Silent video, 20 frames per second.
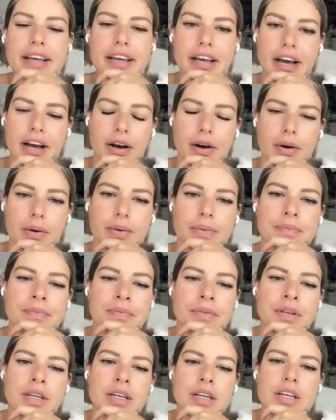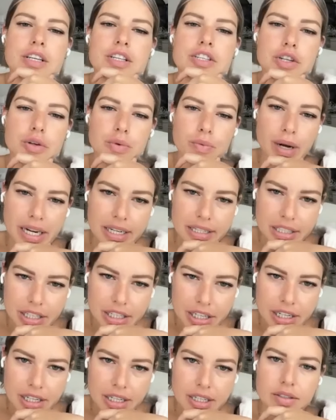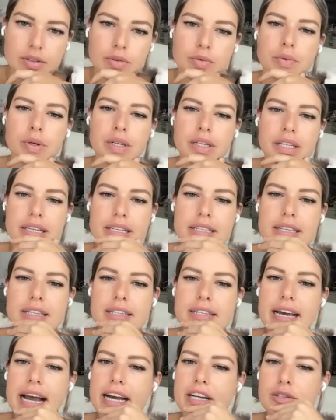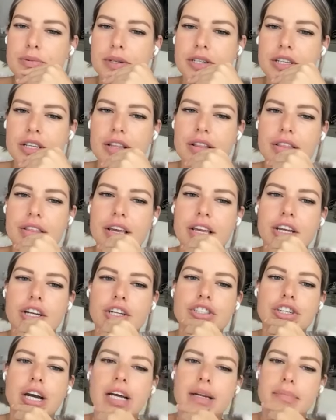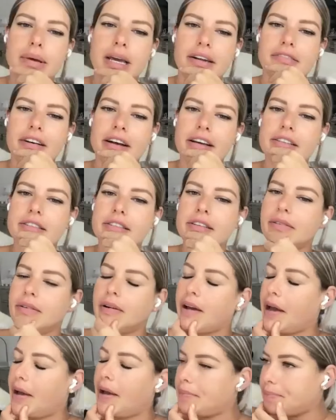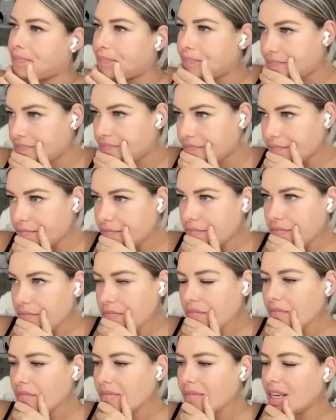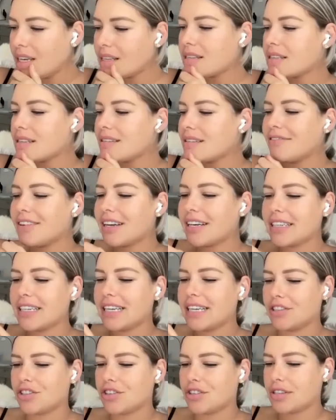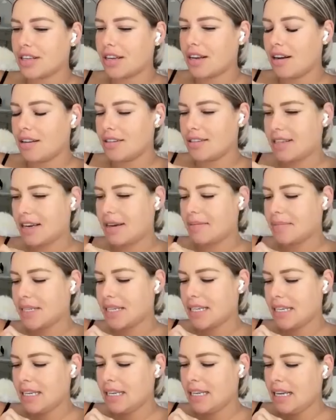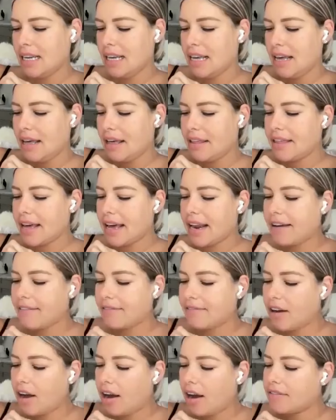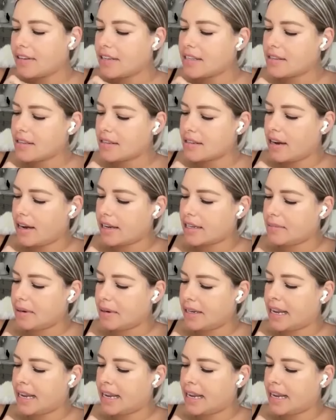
let go, surrender, release the attachment to the thing you're trying to manifest. Okay. This is a very interesting concept that I've obviously talked